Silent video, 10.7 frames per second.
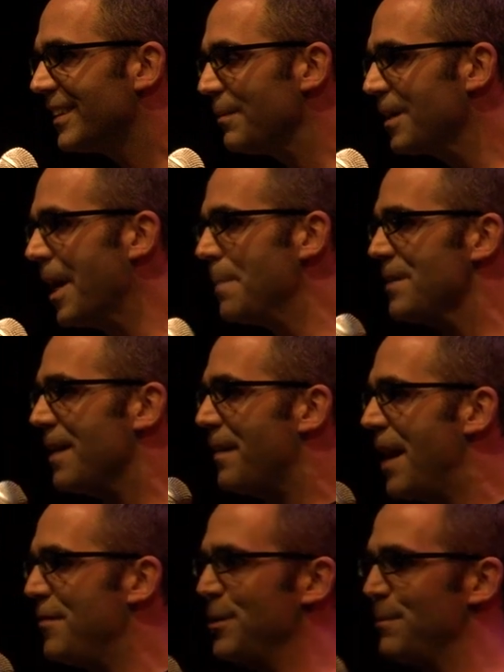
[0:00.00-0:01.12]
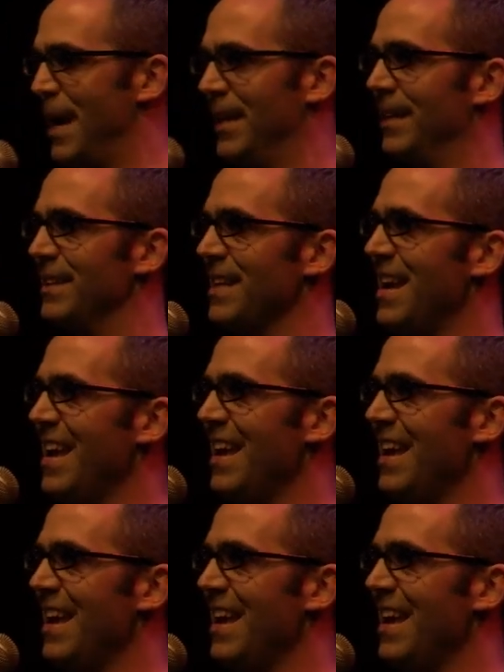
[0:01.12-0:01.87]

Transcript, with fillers: sometimes, I would have these paintings.